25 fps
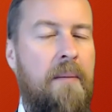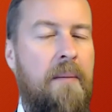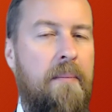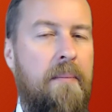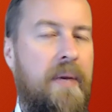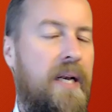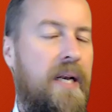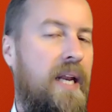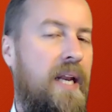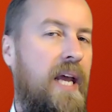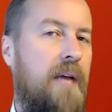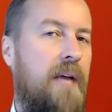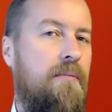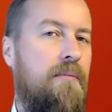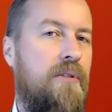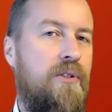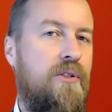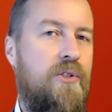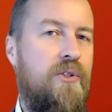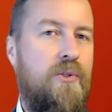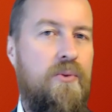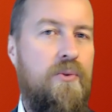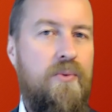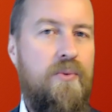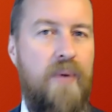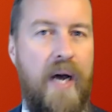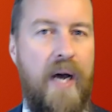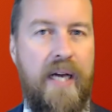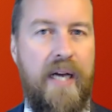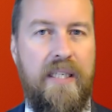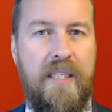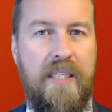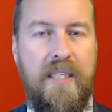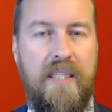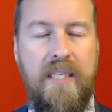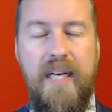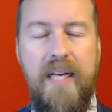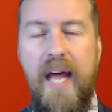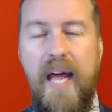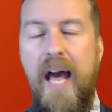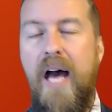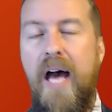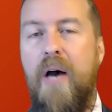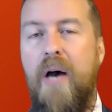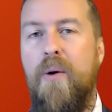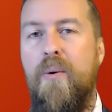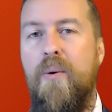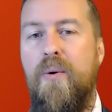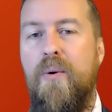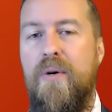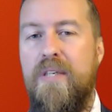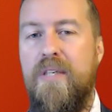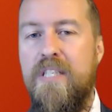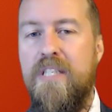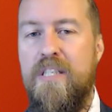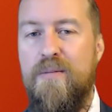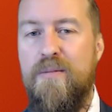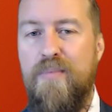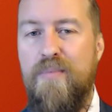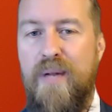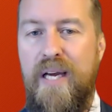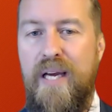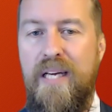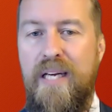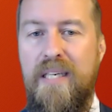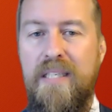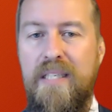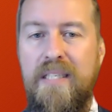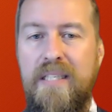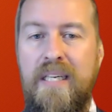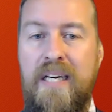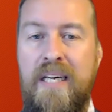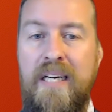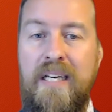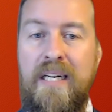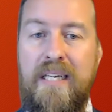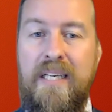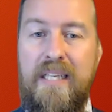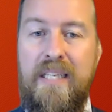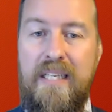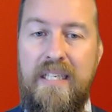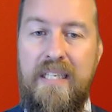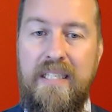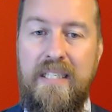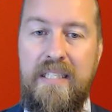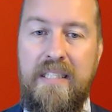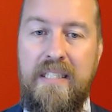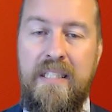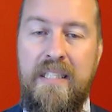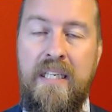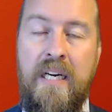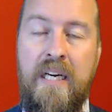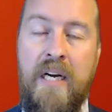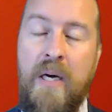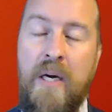been able to write it down or explain it easily,